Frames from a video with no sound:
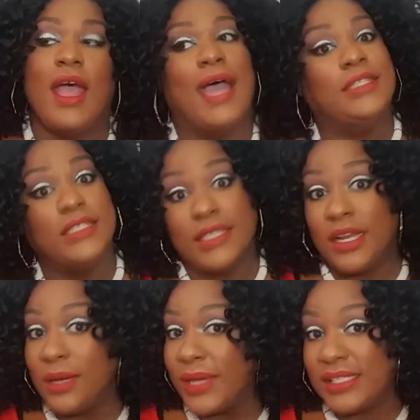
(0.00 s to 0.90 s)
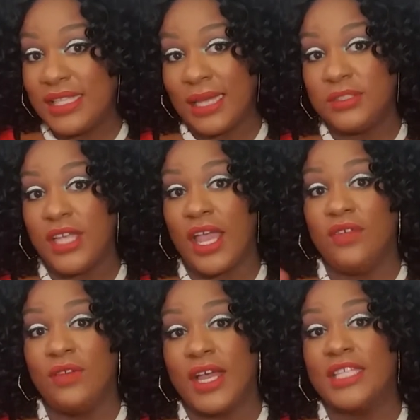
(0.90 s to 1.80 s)
I did get on my Snapchat.
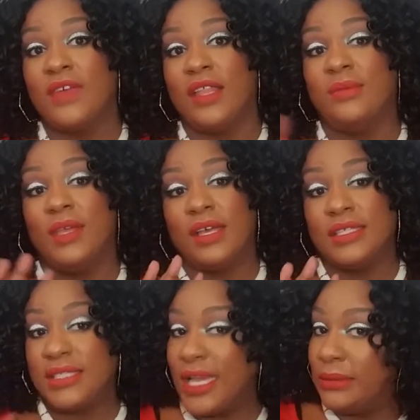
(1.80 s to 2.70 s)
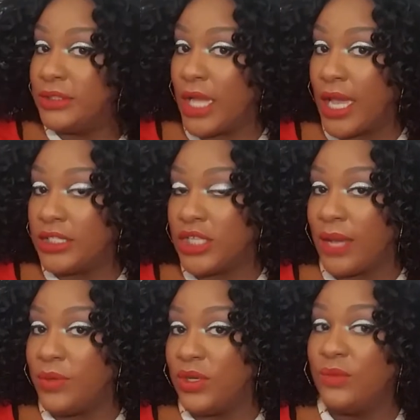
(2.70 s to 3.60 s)
If you guys follow me on Snapchat,
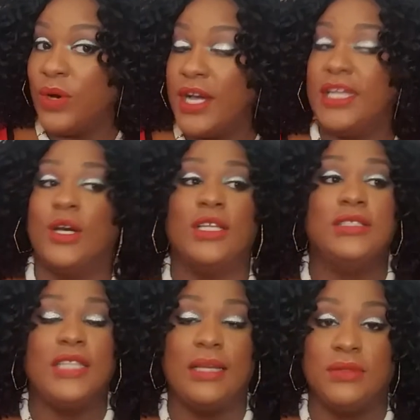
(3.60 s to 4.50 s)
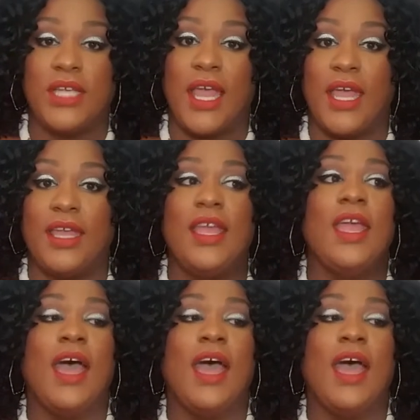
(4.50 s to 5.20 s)
Jah Beauty One on Snapchat,